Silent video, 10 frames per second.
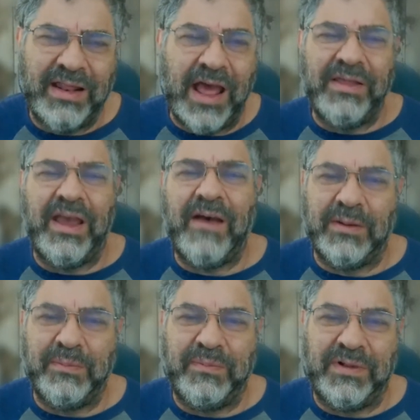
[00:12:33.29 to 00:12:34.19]
Now they have
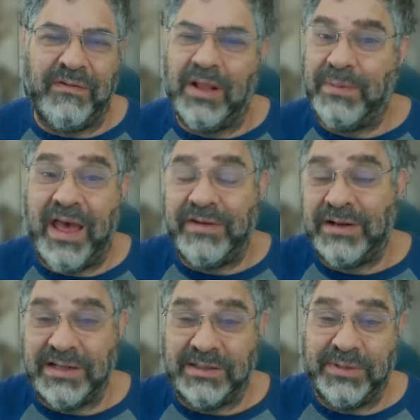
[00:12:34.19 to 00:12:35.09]
to develop an
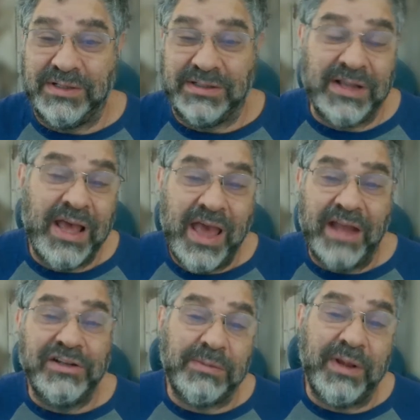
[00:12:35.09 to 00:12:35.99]
advertising business.
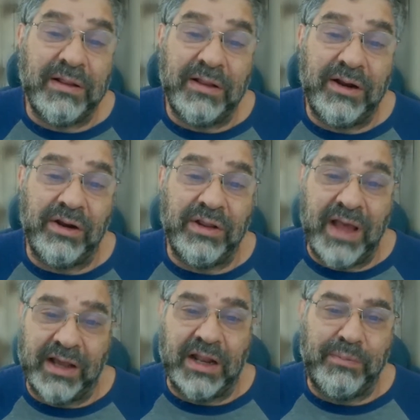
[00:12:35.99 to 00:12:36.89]
And just to be clear, they're
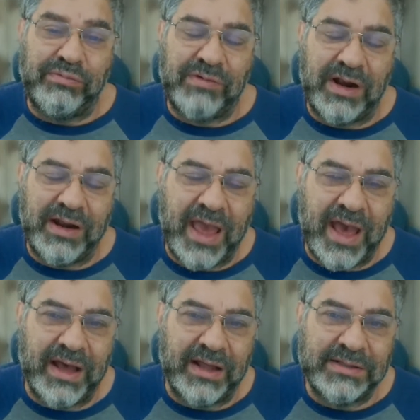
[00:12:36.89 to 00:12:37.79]
not going to run
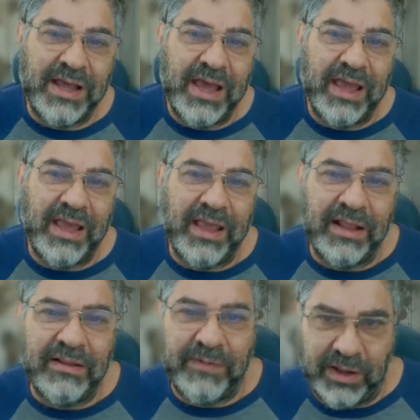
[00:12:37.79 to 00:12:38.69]
ads
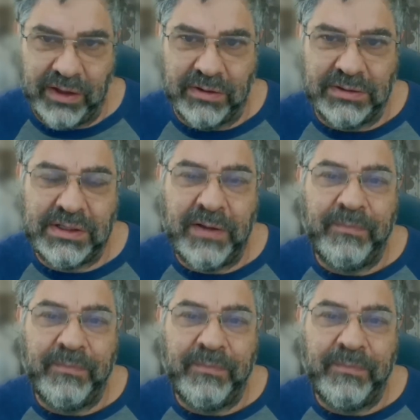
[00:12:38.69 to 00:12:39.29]
in the videos.